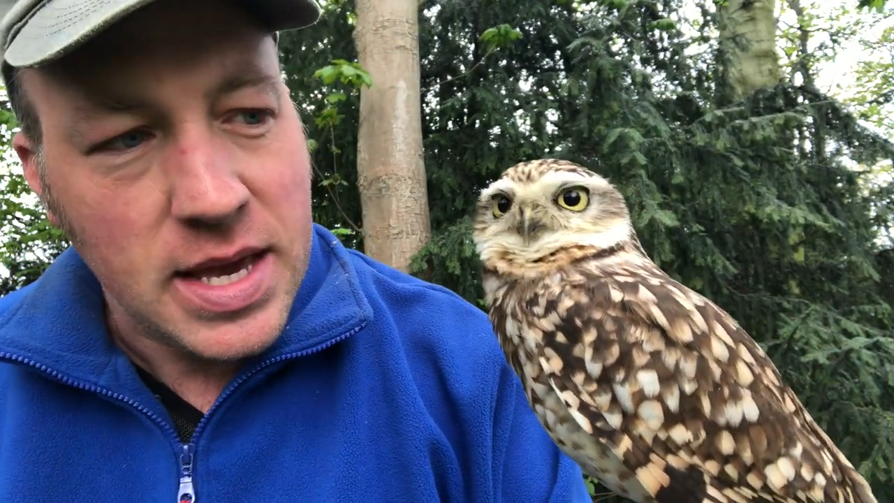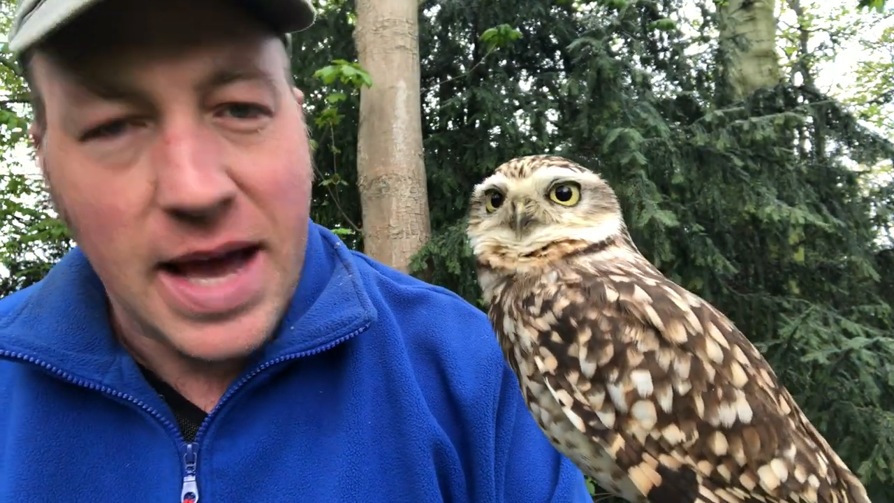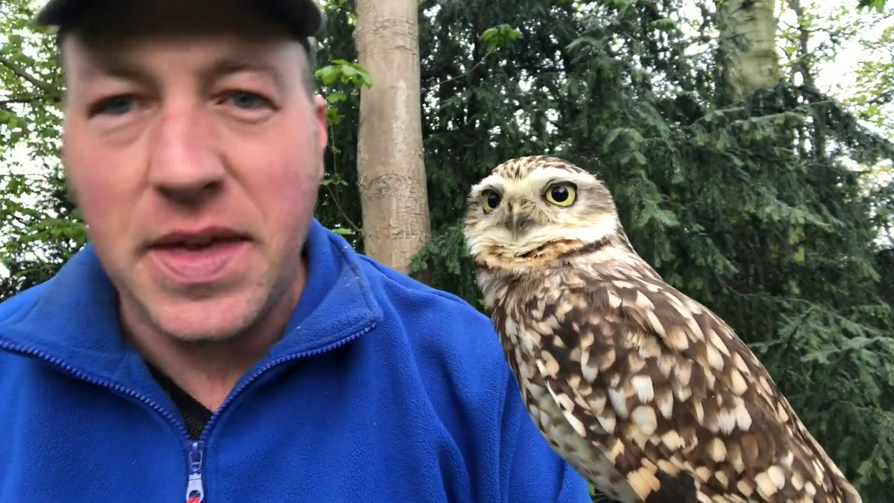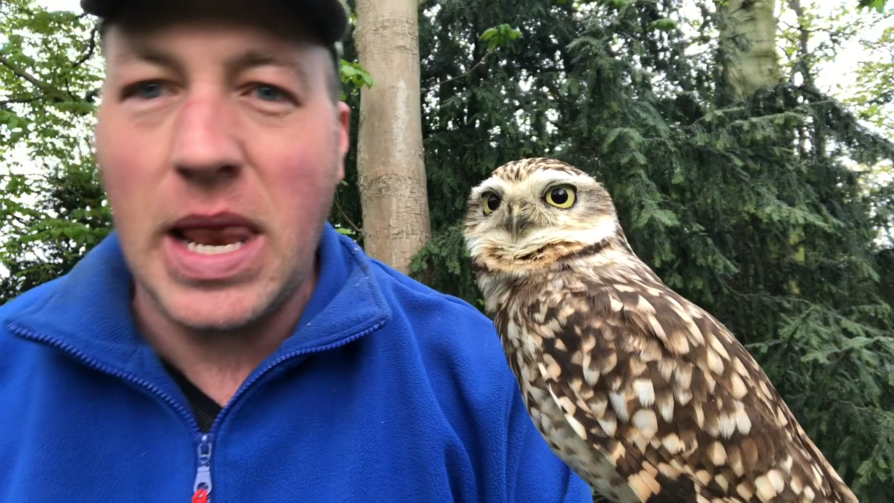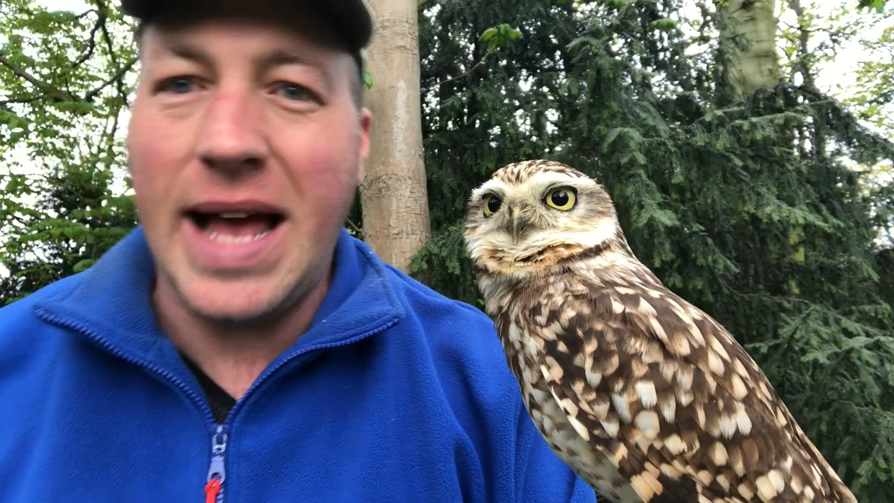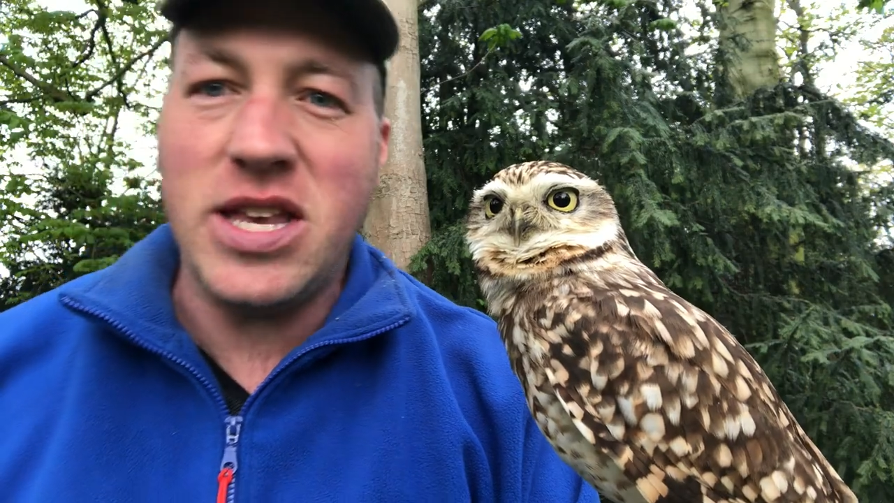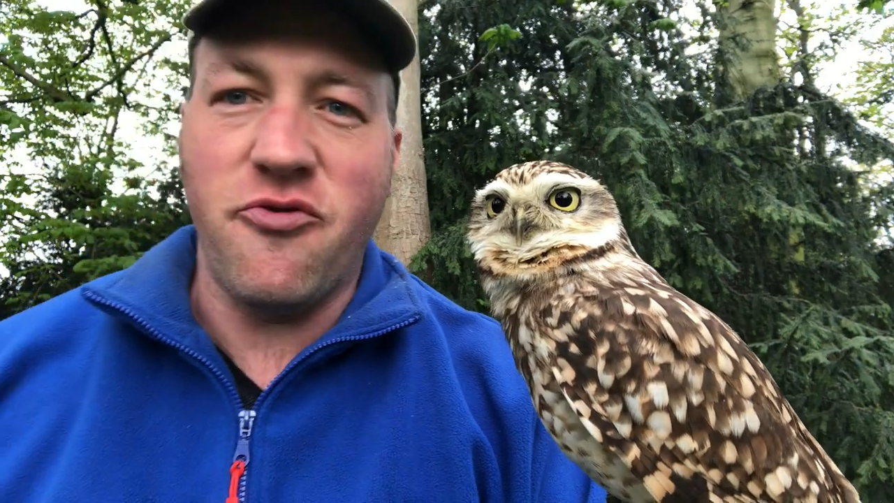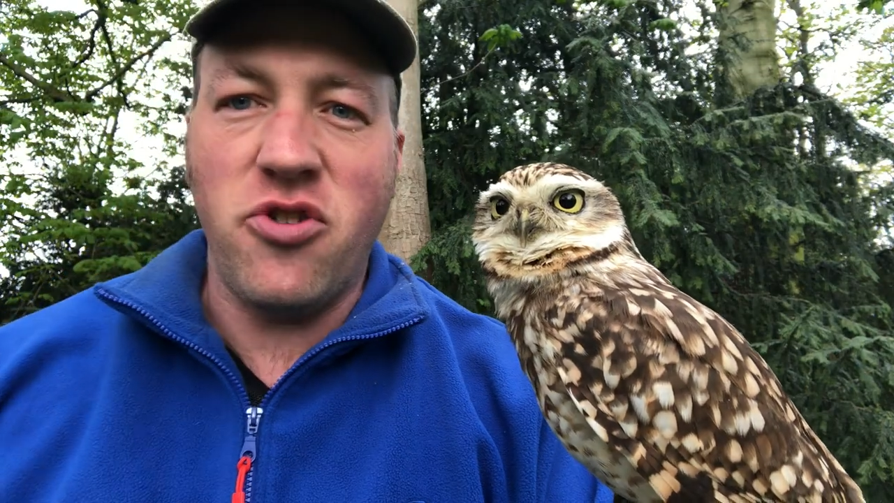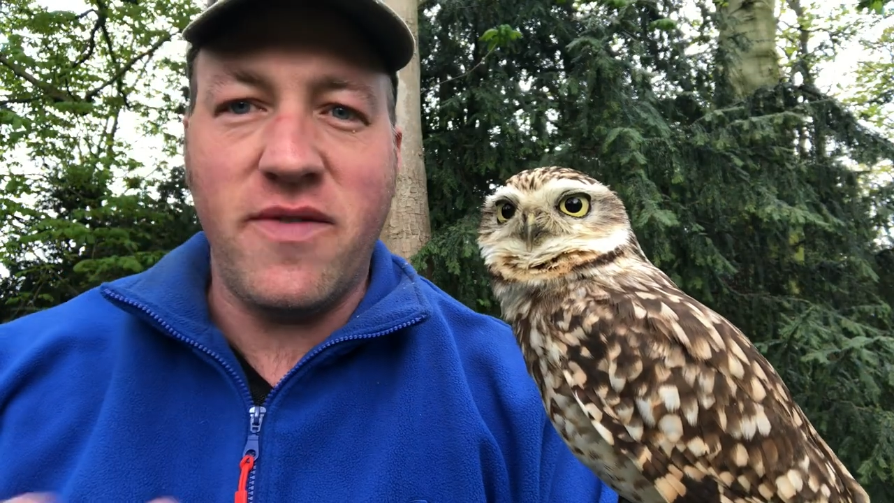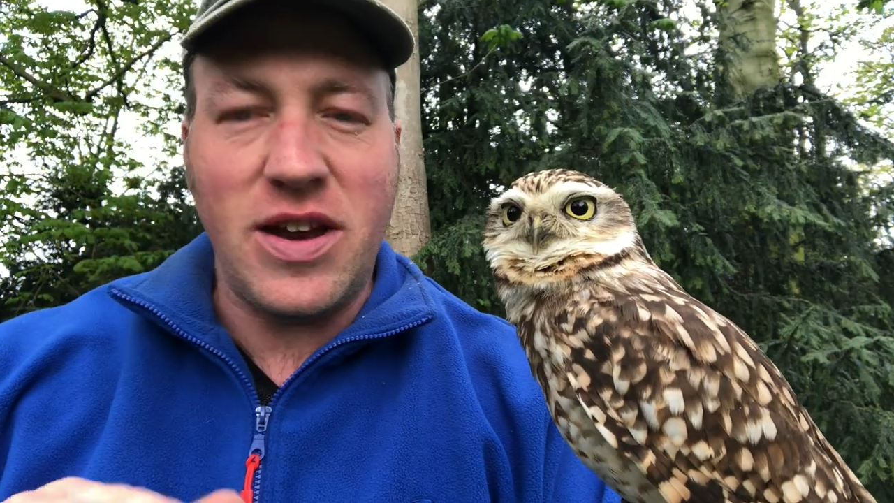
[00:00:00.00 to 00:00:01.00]
and they like to
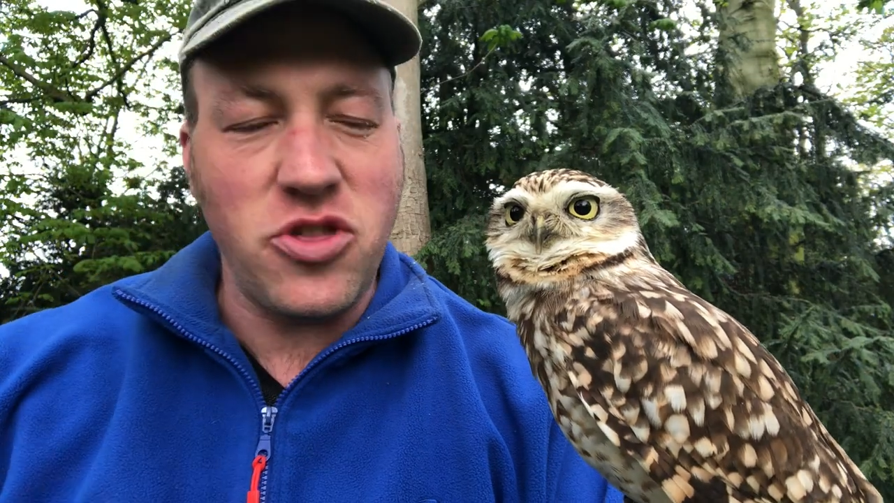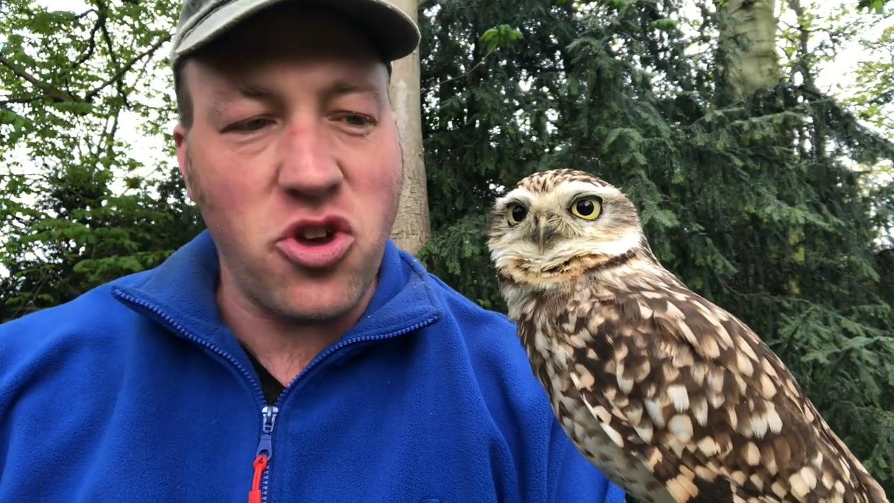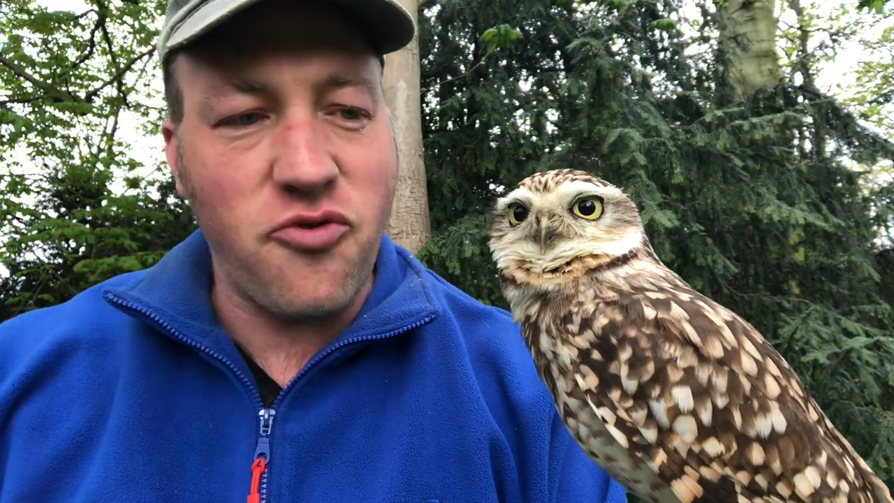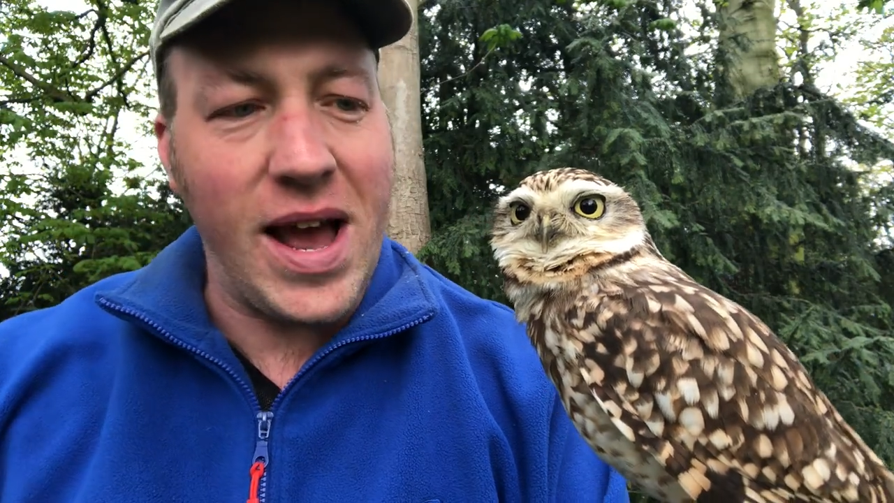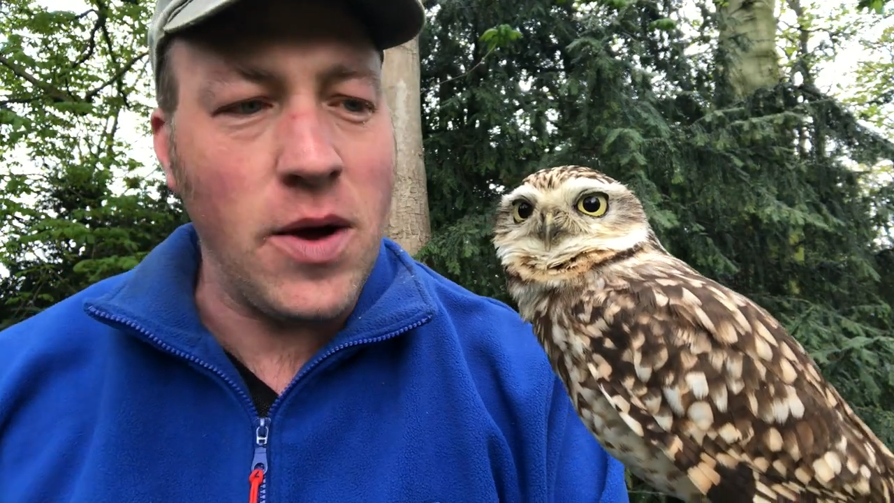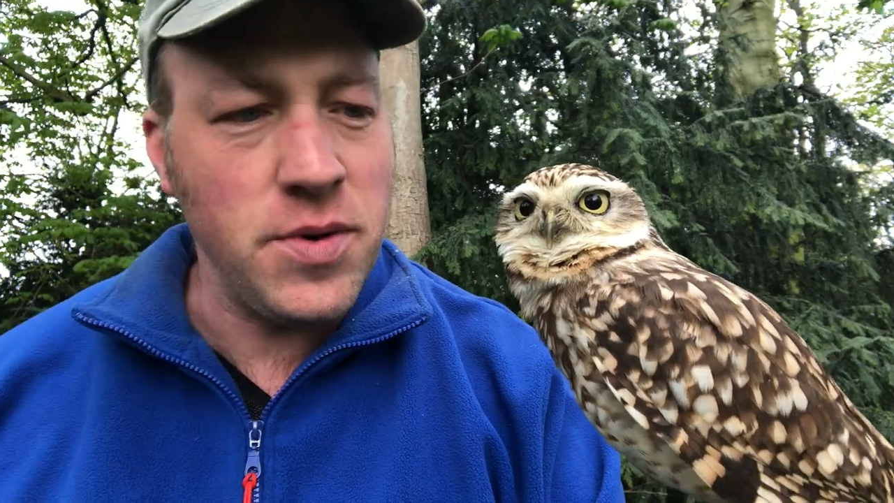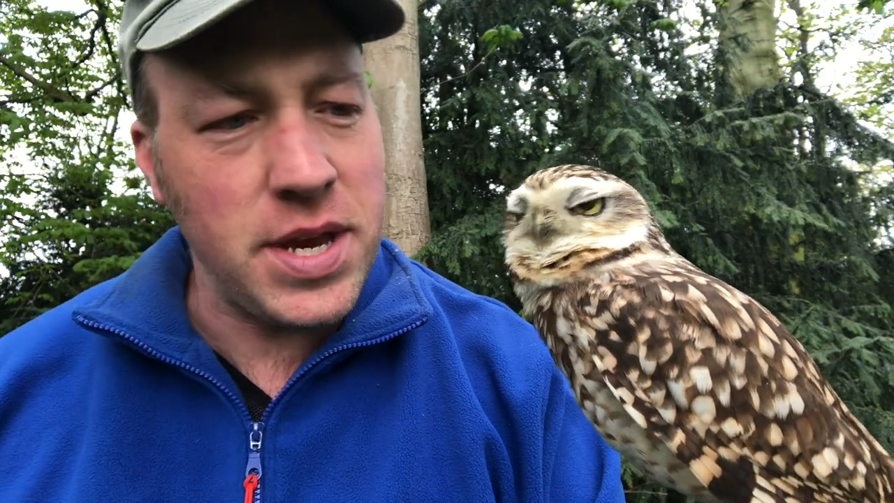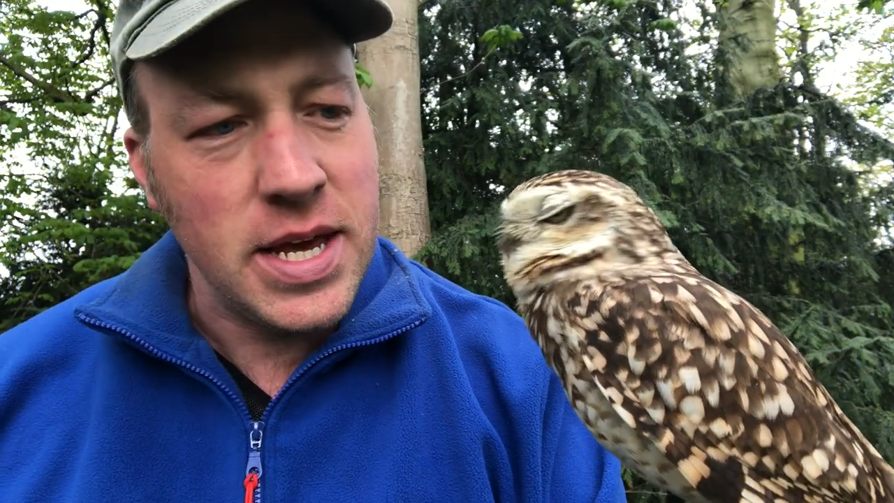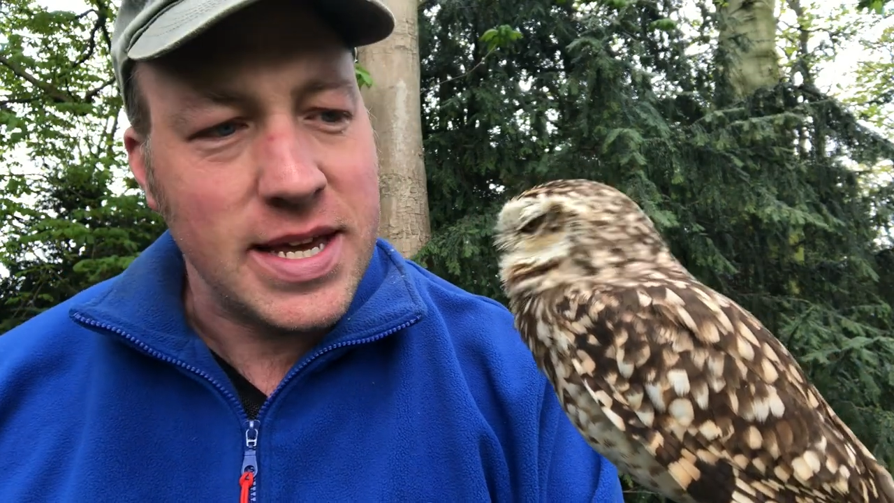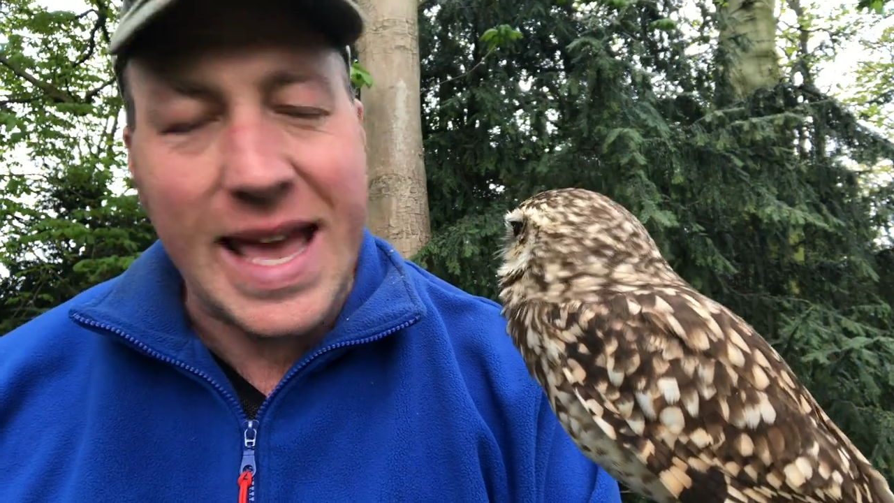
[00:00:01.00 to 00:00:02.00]
run around on the ground,